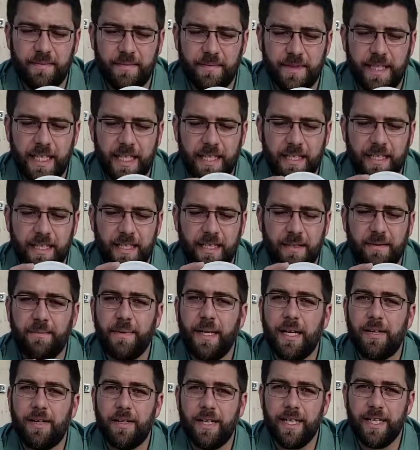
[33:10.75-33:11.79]
take
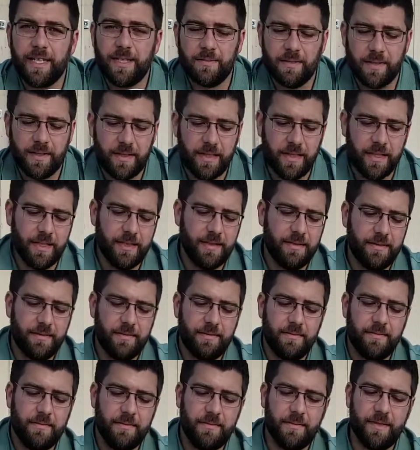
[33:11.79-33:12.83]
powdered eggs with a
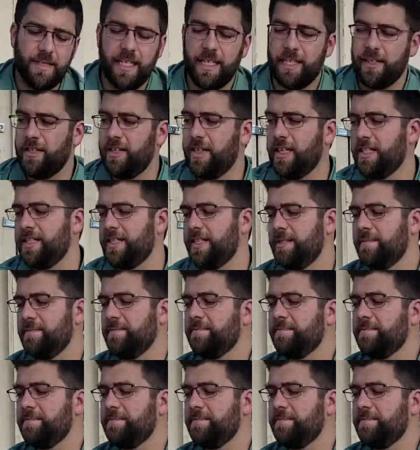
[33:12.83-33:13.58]
side of caution.